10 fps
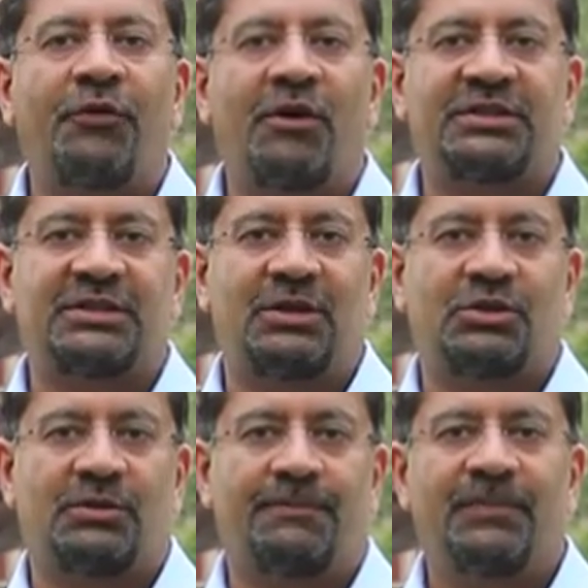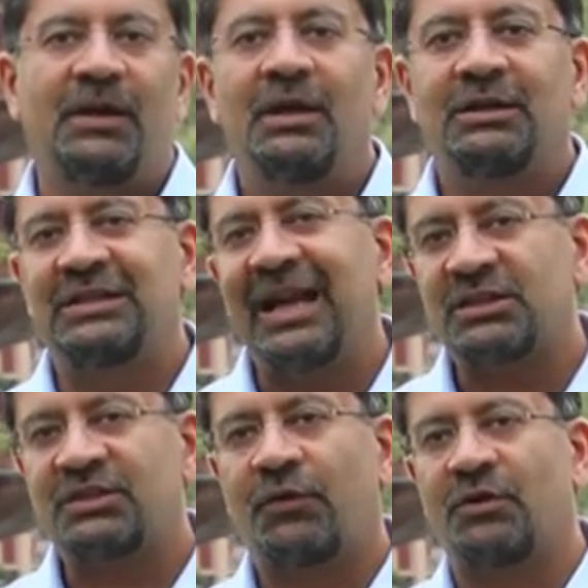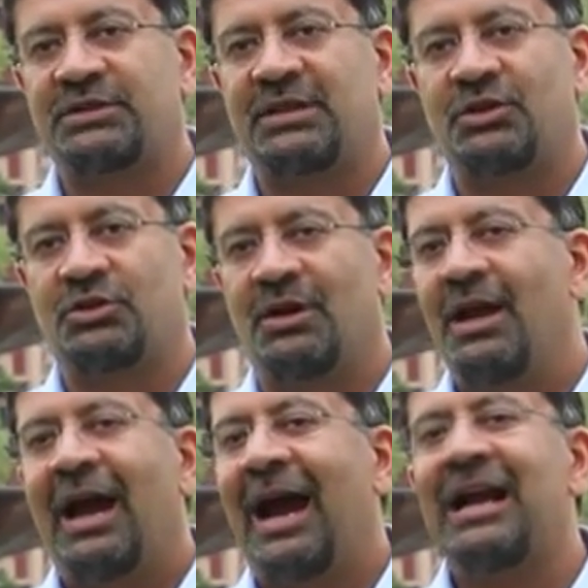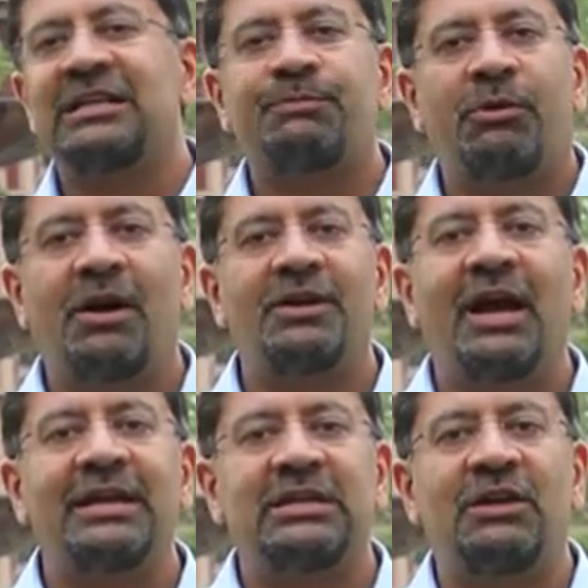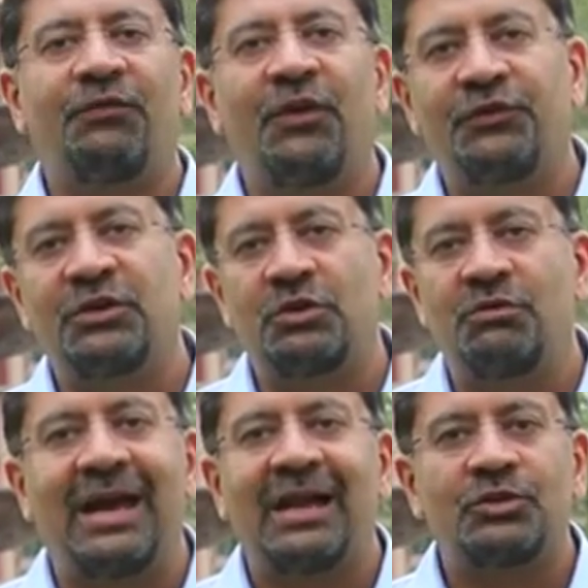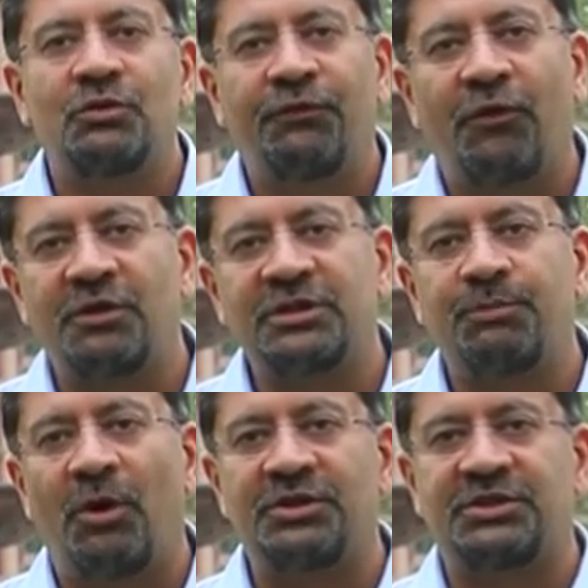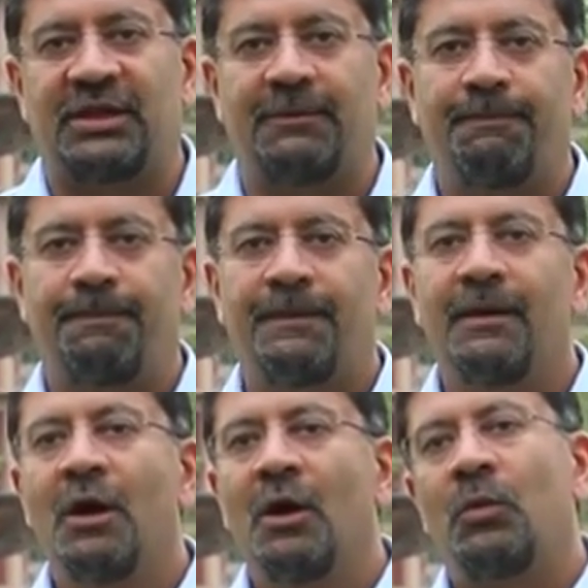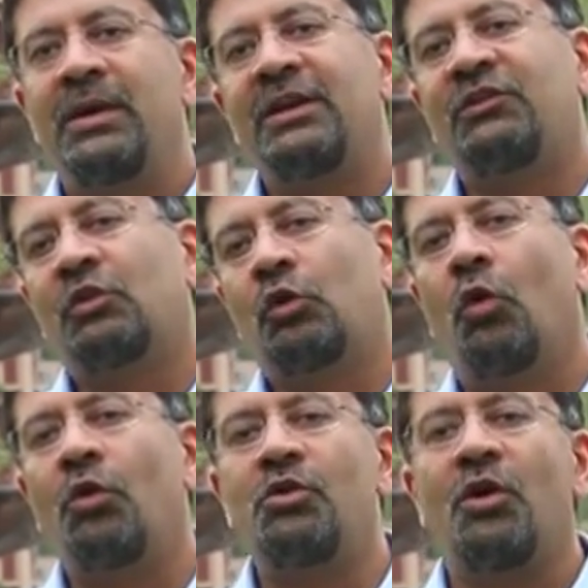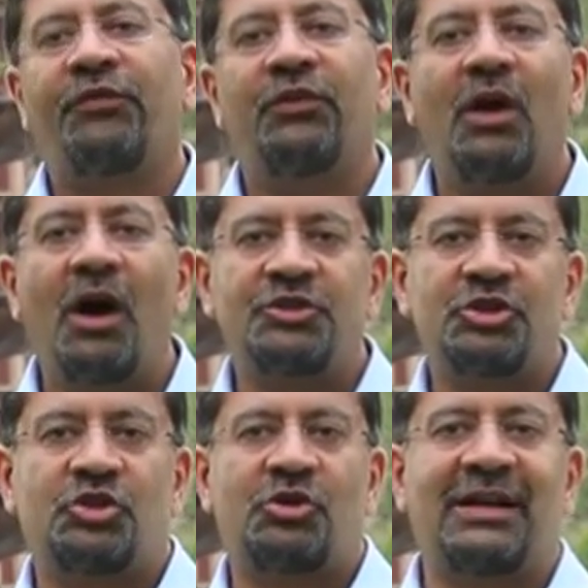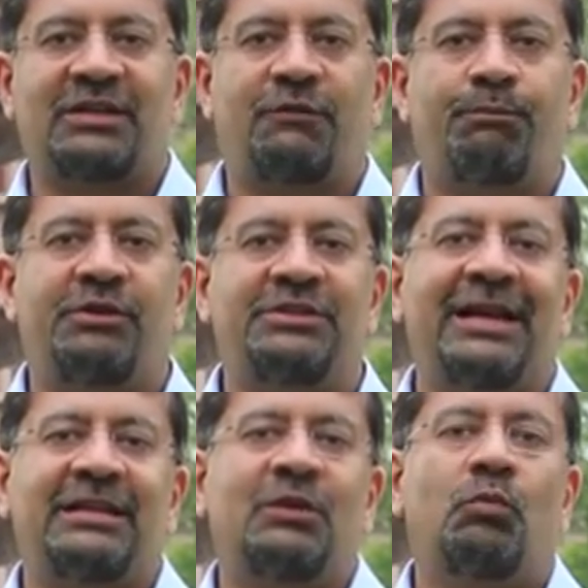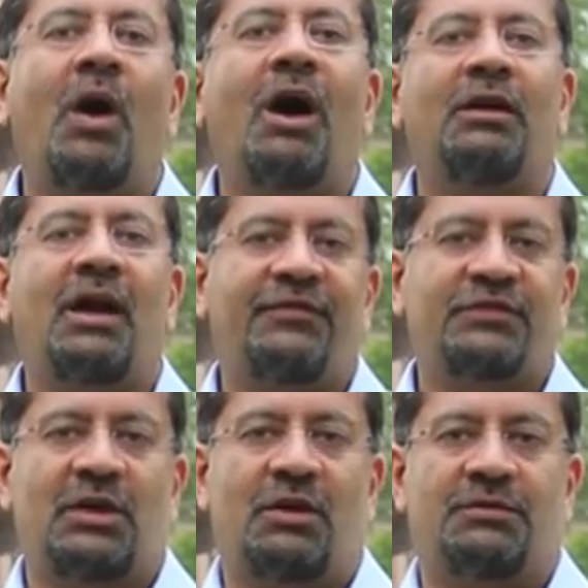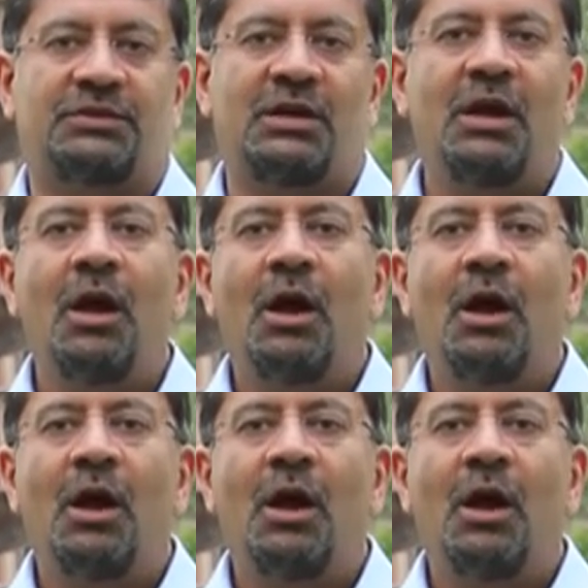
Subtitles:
forestation, dense forestation, as per our 1952 National Forest Policy. We need to cordon off larger tracts of protected wildlife zones